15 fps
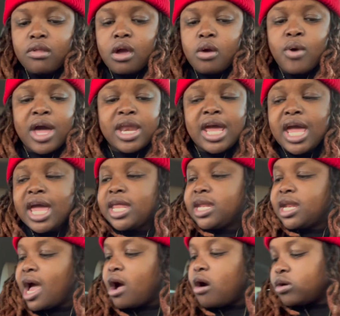Why they had
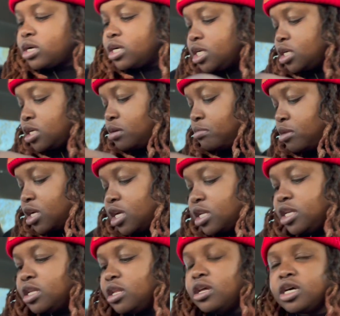it all cut up, looking
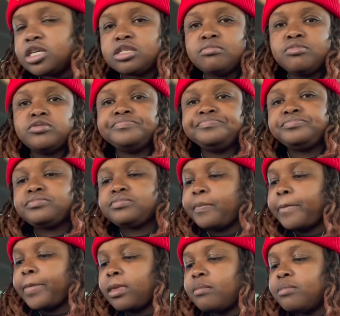delectable.
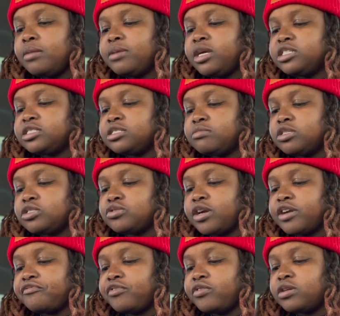Let me get something to
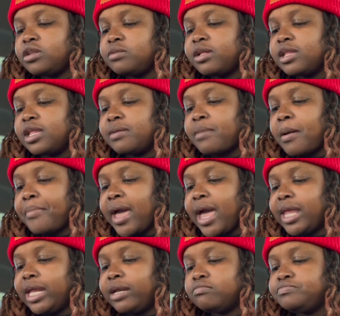drink first. Let me clean my
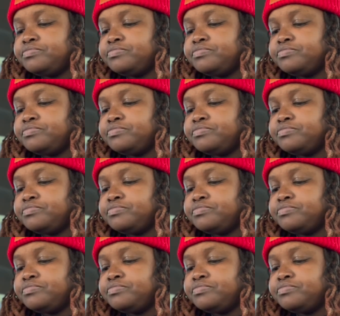palate.